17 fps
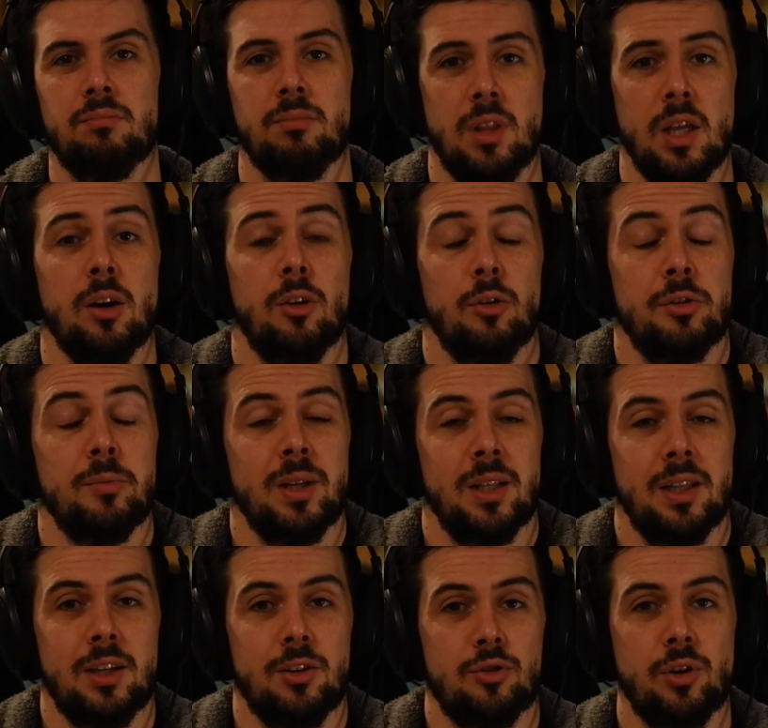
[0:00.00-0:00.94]
then
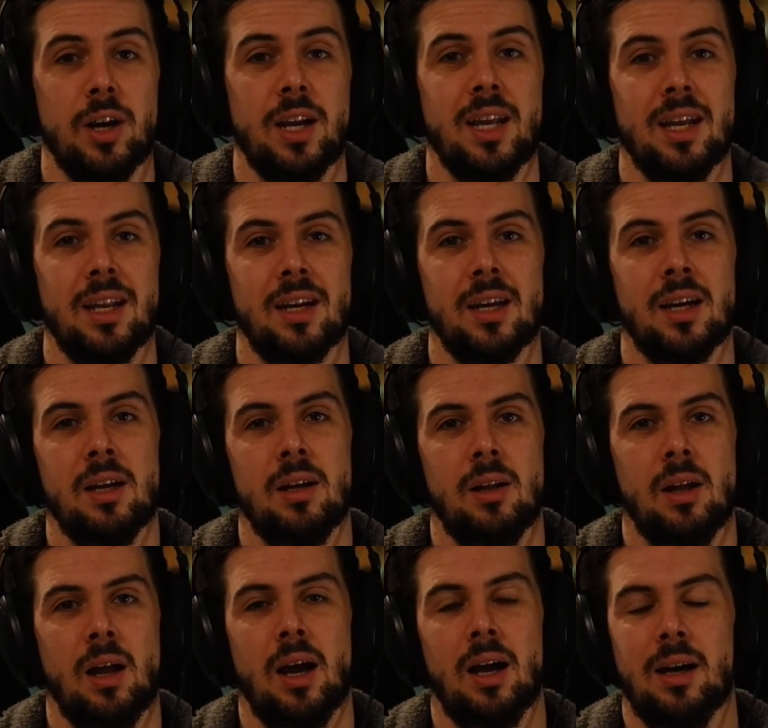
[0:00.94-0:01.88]
ultimately treating it.
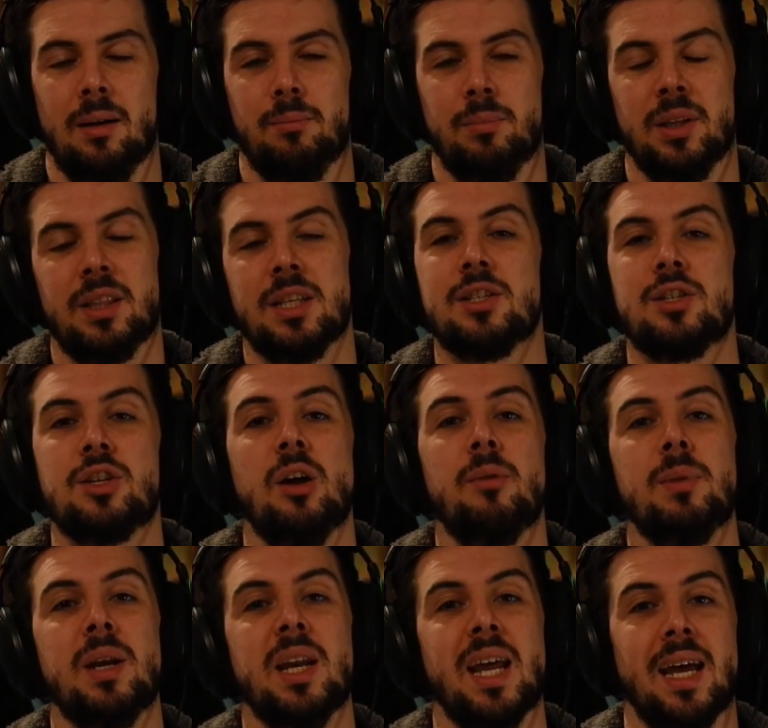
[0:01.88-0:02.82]
Uh, but this
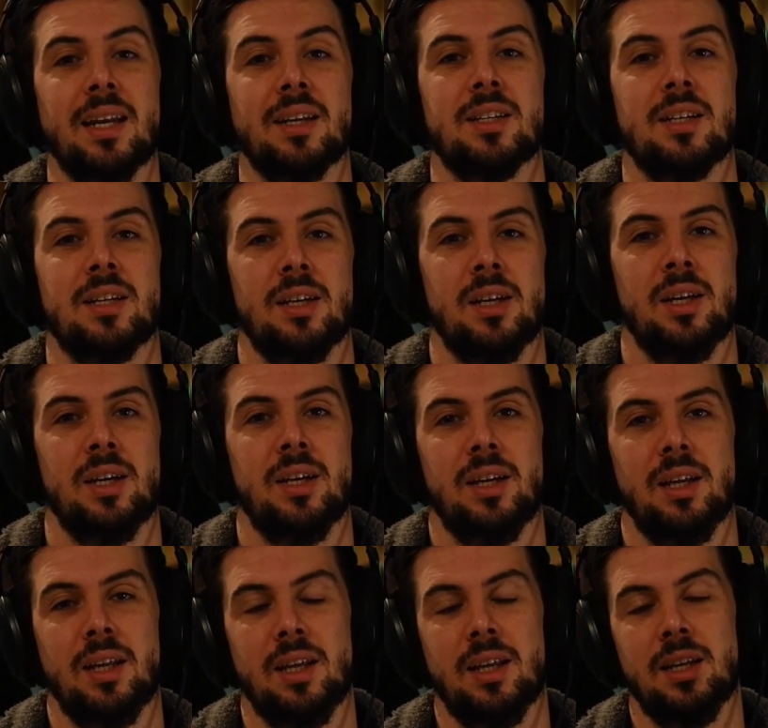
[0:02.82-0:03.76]
term net
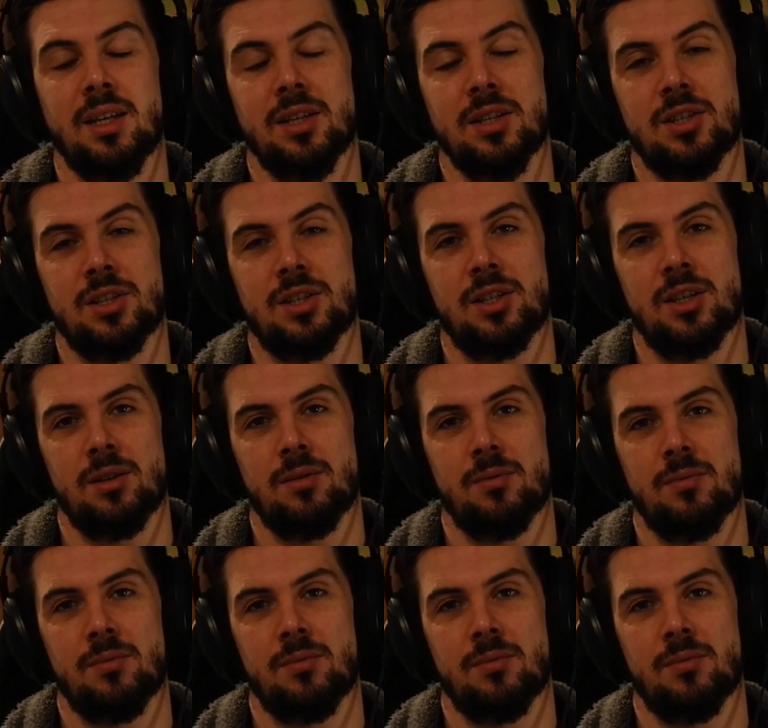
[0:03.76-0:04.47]
is,